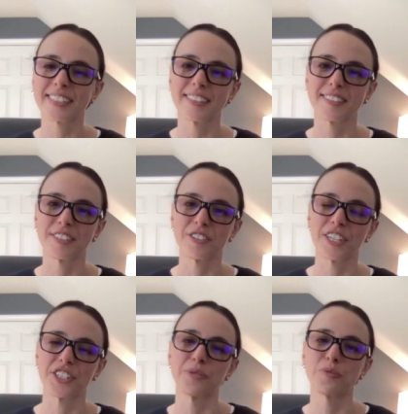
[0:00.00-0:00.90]

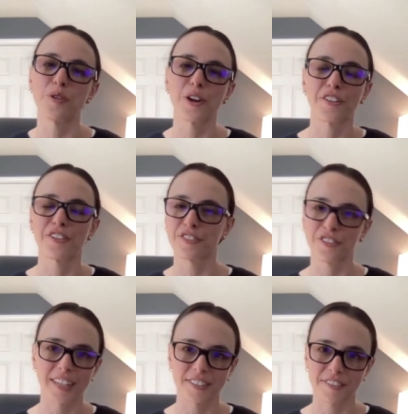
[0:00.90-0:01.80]
consideration what are the
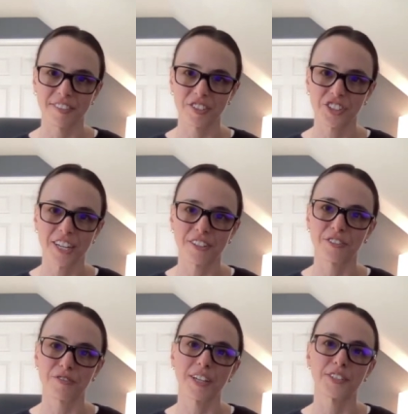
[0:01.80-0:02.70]
strengths of these
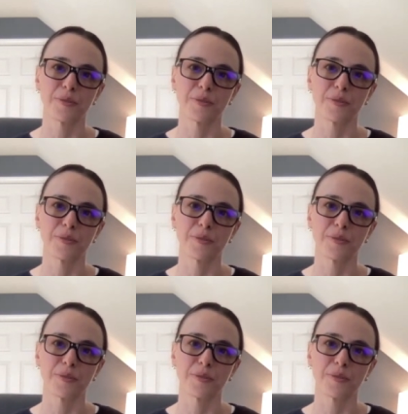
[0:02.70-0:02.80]
channels, right?